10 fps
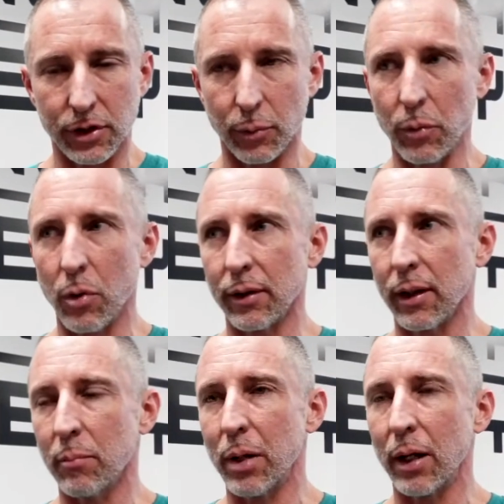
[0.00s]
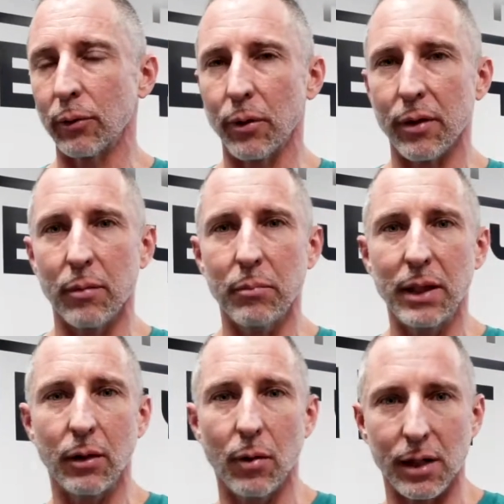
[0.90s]
So we want them bound with
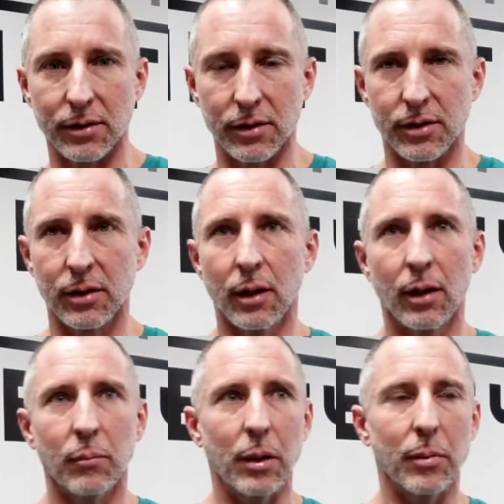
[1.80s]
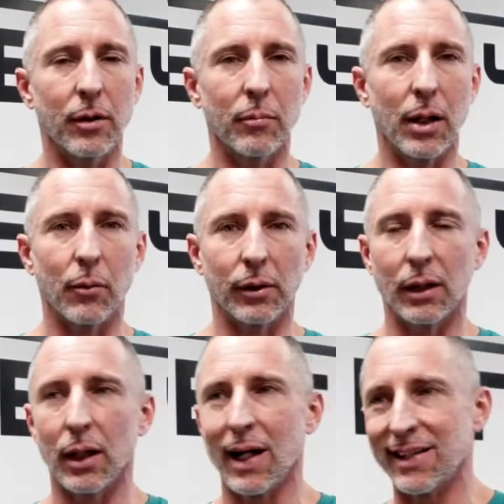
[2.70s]
amino acids. Maybe they're bound with
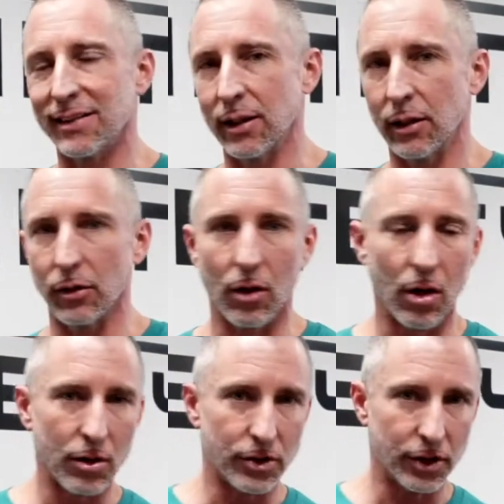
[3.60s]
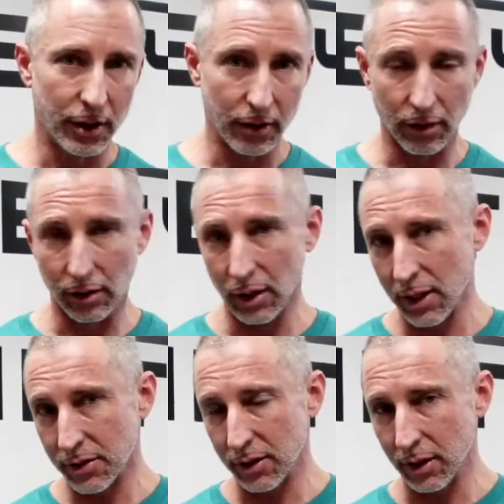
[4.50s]
lysine or arginine or
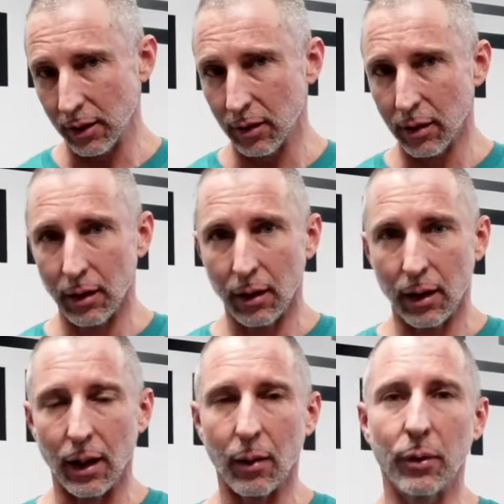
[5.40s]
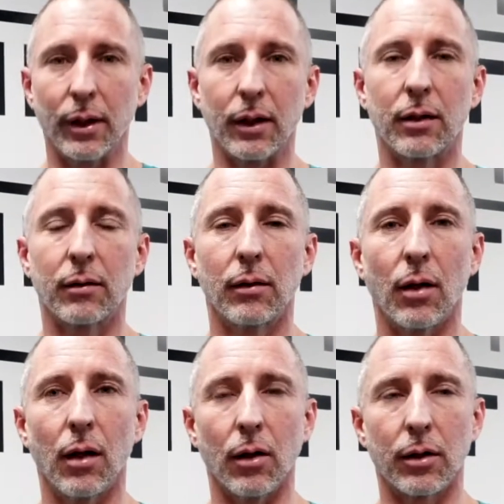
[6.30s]
glycine. And when they
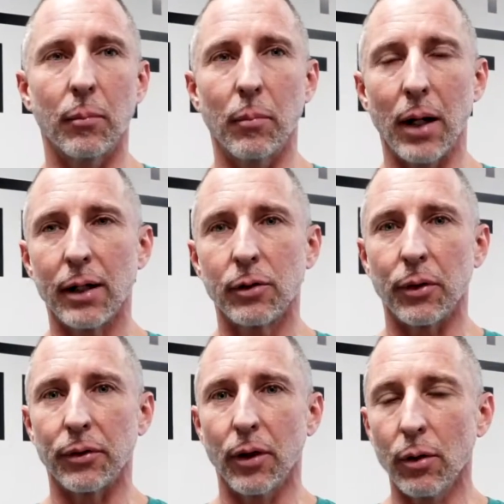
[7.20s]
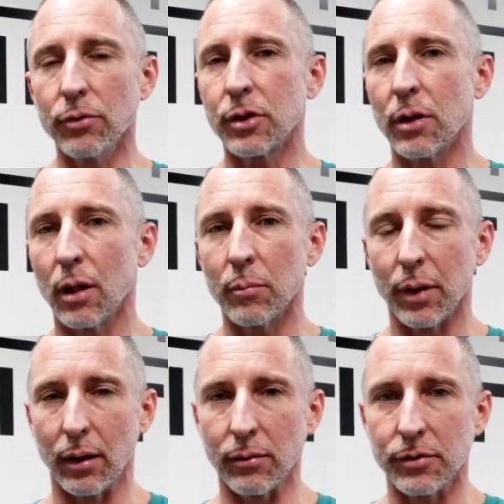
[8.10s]
are combined with those
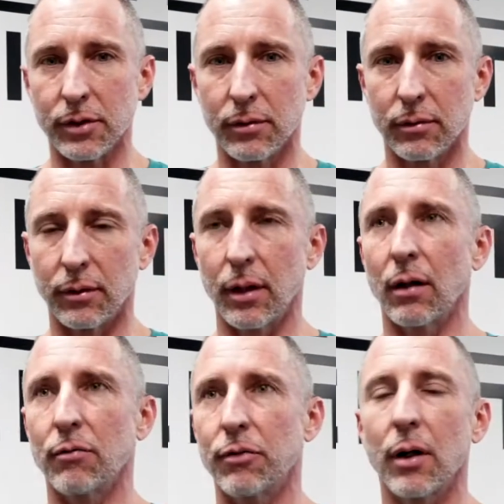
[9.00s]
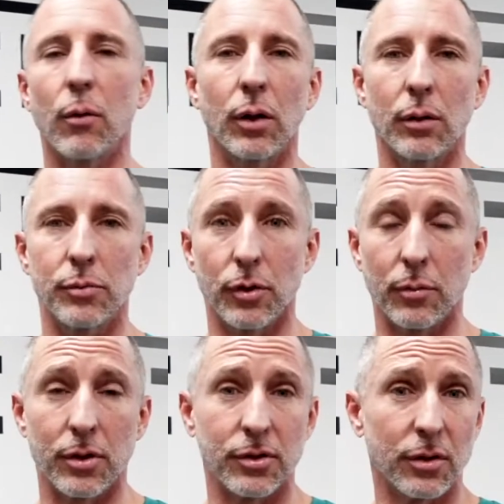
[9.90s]
compounds, they are very well
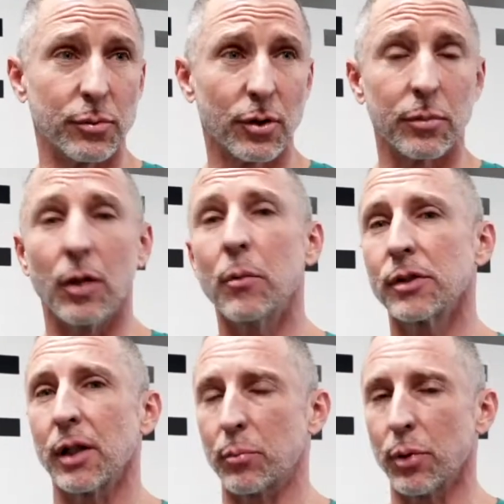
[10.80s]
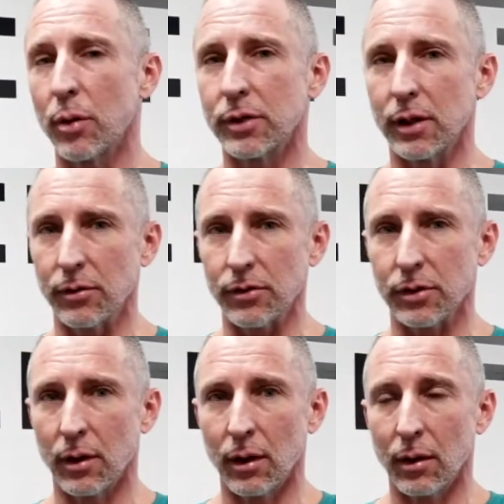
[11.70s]
absorbed because they're absorbed almost like proteins.
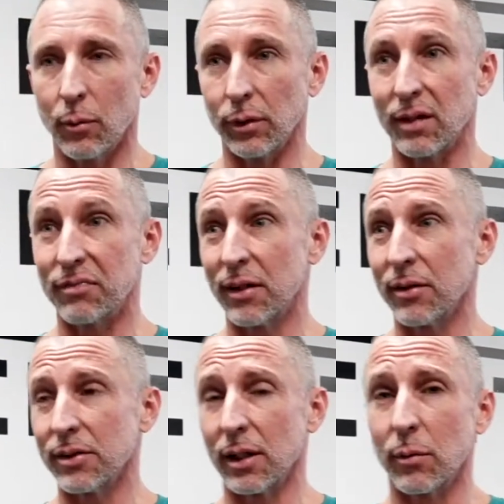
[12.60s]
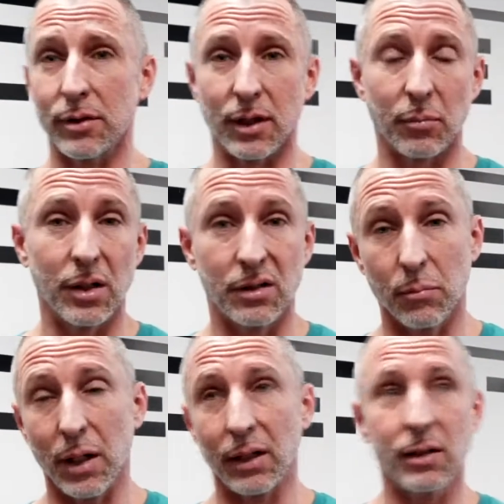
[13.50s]
What they found, those other ones like
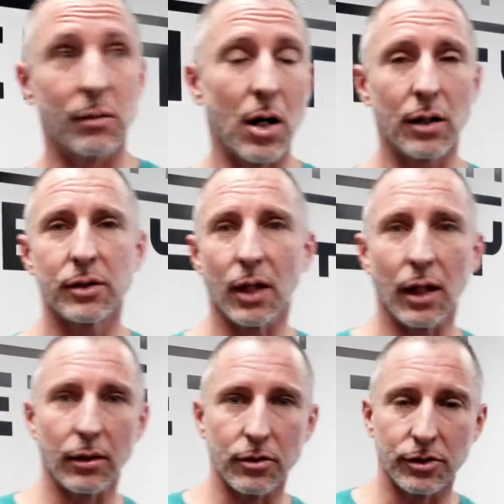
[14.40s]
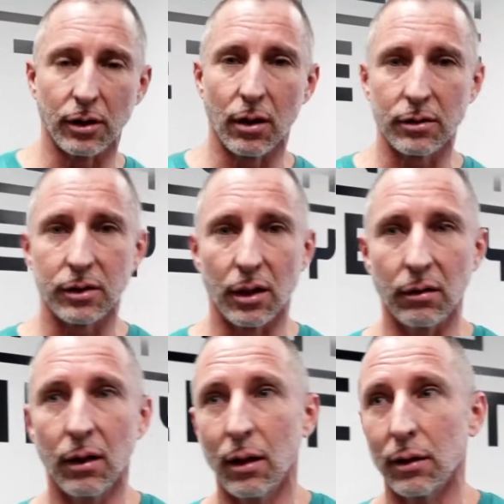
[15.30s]
magnesium oxide or zinc oxide,
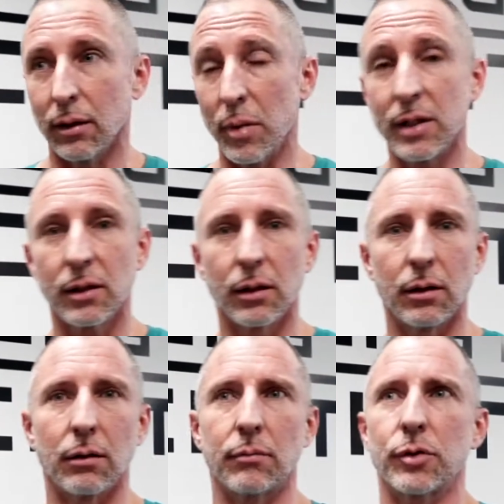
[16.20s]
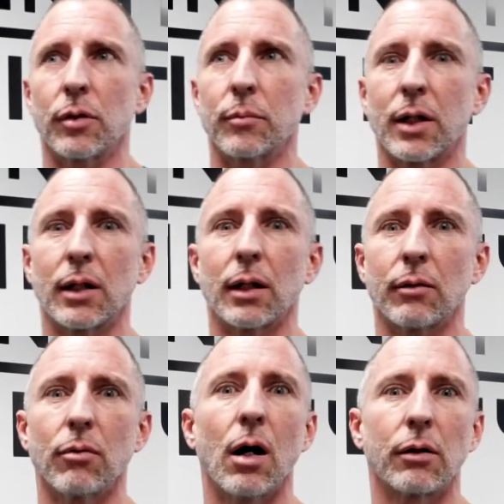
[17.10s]
they're basically absorbed kind of
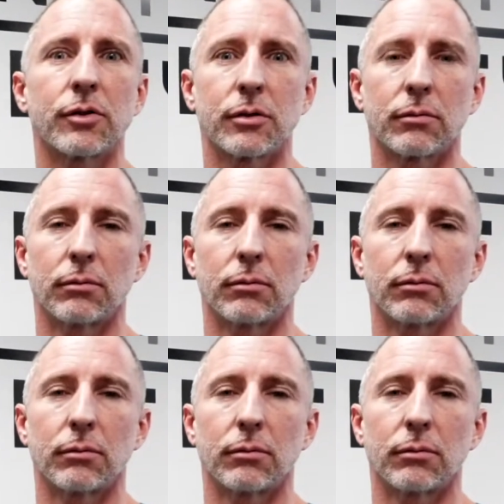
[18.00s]
like rocks.